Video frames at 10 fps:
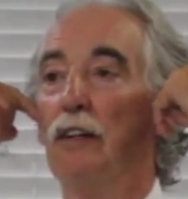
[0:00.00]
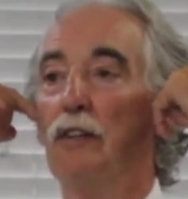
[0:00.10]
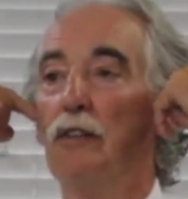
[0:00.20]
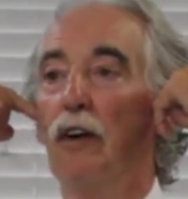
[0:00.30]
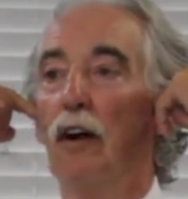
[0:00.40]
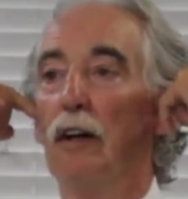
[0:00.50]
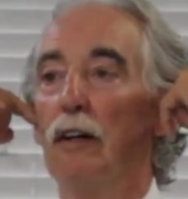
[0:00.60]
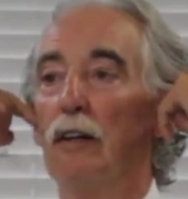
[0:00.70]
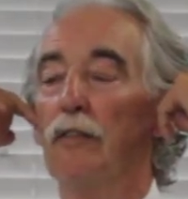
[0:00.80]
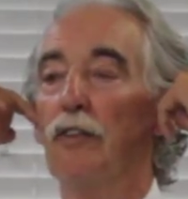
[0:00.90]

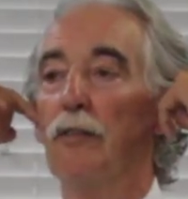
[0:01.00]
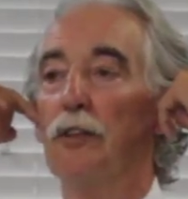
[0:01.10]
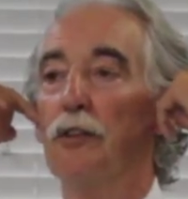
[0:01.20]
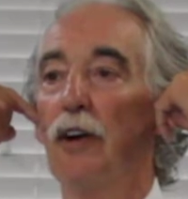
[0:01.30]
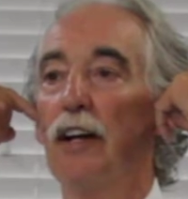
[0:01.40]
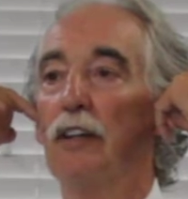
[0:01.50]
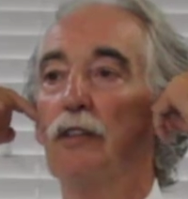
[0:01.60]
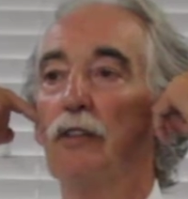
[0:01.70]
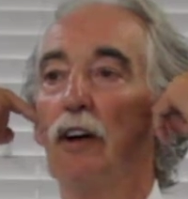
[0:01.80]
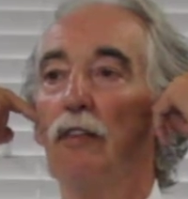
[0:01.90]
draw it from the trachea,
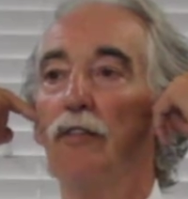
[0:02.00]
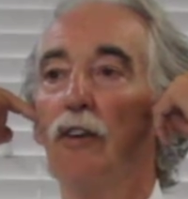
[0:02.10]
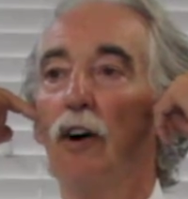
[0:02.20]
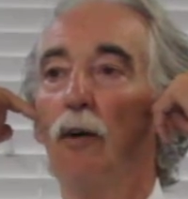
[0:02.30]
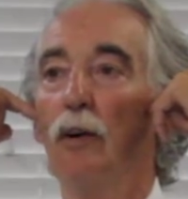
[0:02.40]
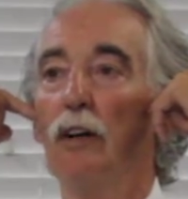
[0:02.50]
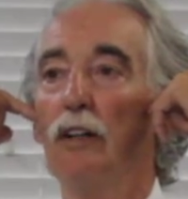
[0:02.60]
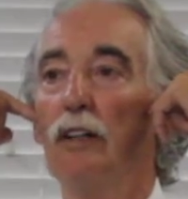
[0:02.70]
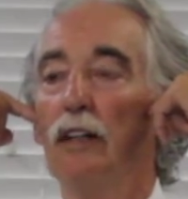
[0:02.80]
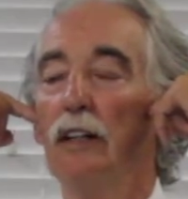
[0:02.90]
draw forward
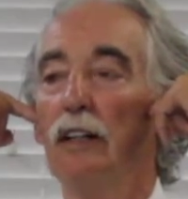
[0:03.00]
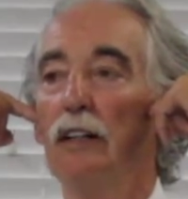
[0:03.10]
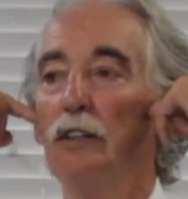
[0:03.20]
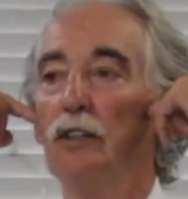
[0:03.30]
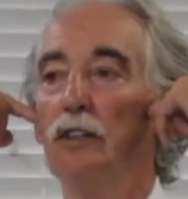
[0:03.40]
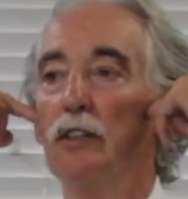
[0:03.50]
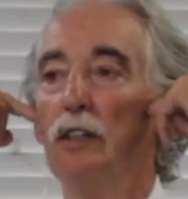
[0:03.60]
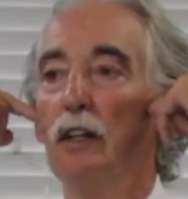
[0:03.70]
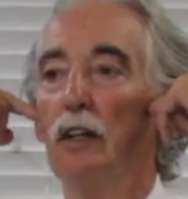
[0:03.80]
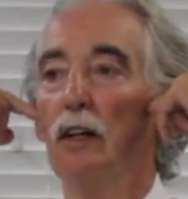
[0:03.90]
1 inch,
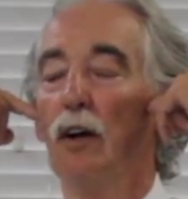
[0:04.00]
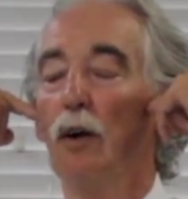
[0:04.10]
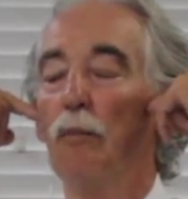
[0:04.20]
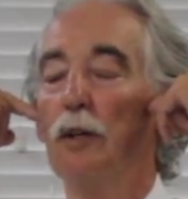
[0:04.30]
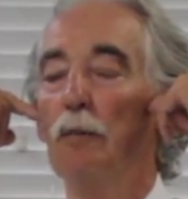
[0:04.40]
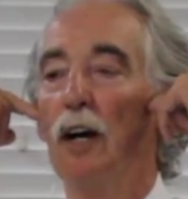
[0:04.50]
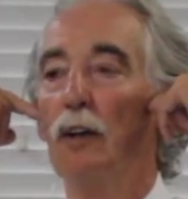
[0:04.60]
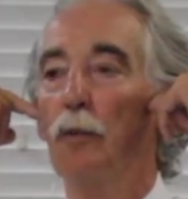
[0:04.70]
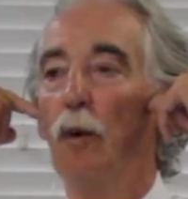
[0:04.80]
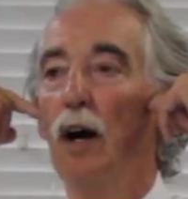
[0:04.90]
open your
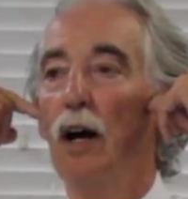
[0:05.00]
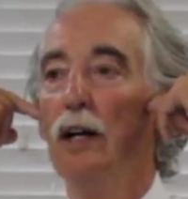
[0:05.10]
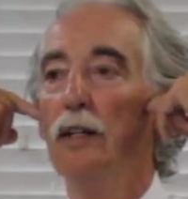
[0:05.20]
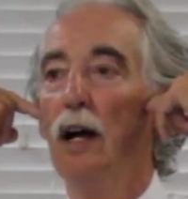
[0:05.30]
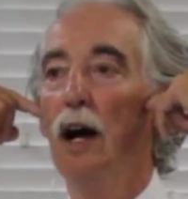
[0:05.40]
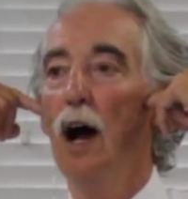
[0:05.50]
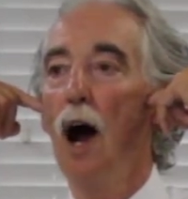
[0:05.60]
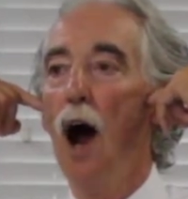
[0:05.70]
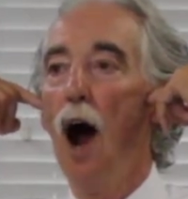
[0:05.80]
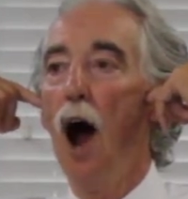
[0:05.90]
mouth wide,
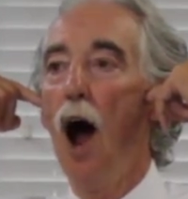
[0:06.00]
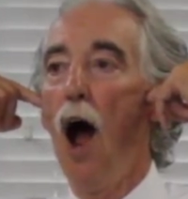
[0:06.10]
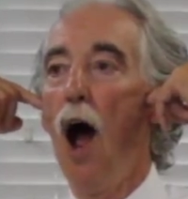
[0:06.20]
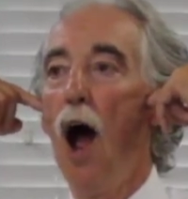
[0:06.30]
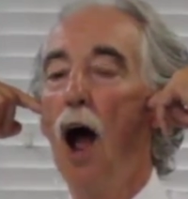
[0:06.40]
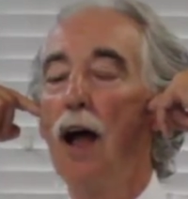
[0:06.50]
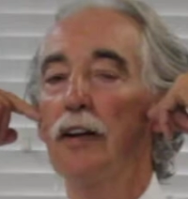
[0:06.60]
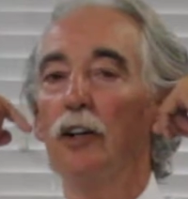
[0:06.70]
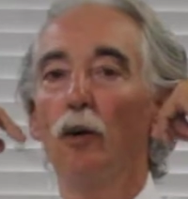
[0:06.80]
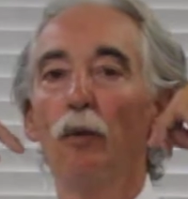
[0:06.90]
and
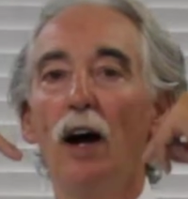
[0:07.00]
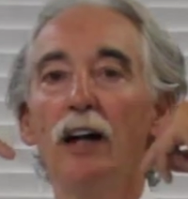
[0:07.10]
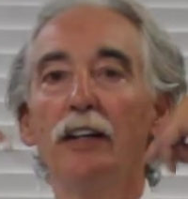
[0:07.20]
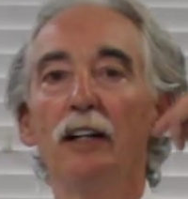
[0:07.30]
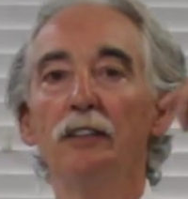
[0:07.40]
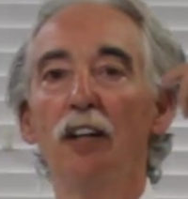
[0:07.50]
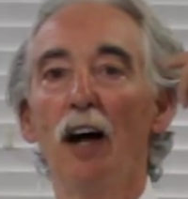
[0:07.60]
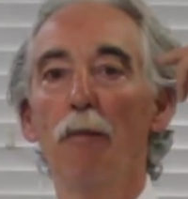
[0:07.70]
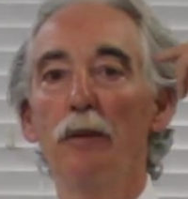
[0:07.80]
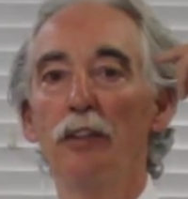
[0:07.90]
it'll ride on
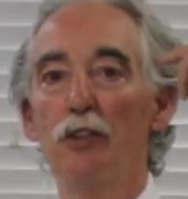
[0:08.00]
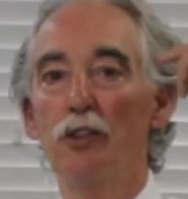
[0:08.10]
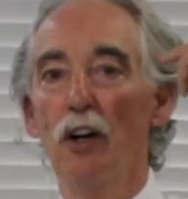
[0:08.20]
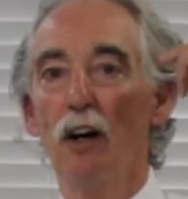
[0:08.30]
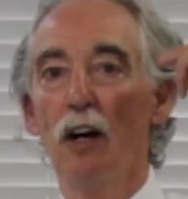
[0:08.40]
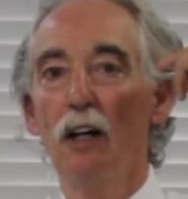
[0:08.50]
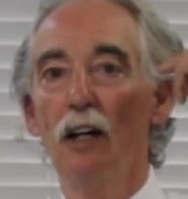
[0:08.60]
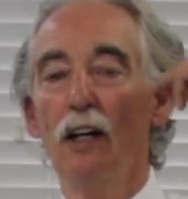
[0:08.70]
top of the jaw.